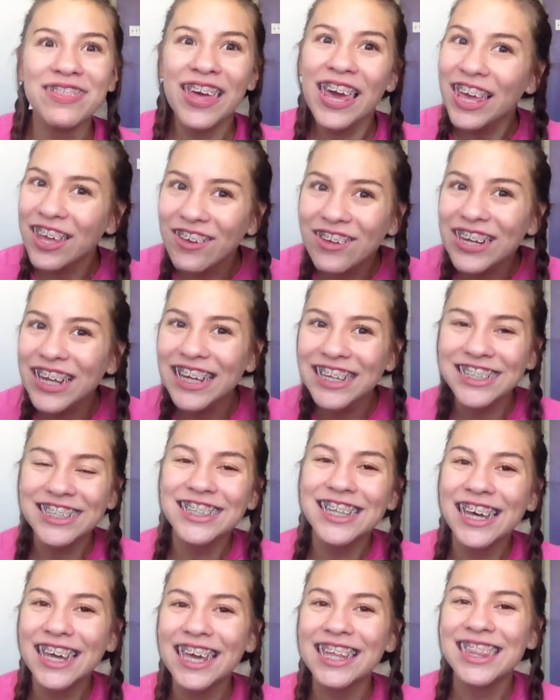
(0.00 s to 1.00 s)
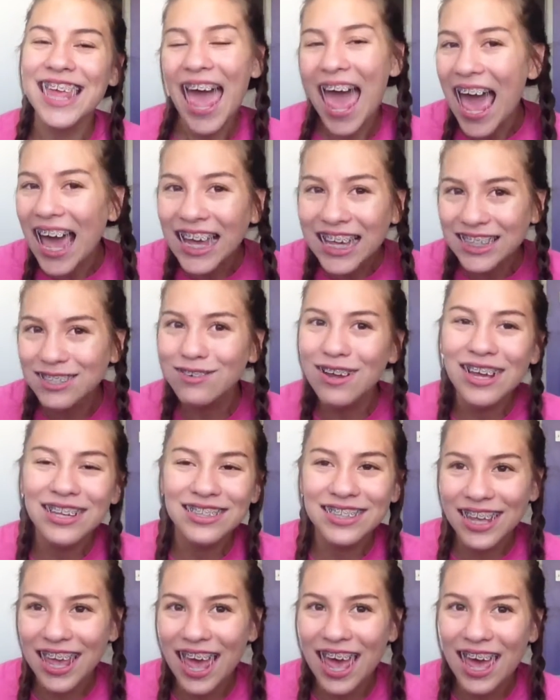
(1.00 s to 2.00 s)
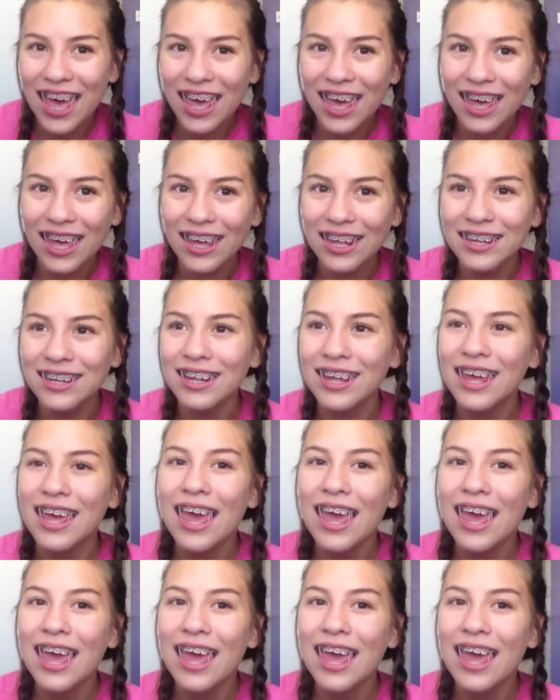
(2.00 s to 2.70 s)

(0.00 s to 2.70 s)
think you need to look at the x-rays again.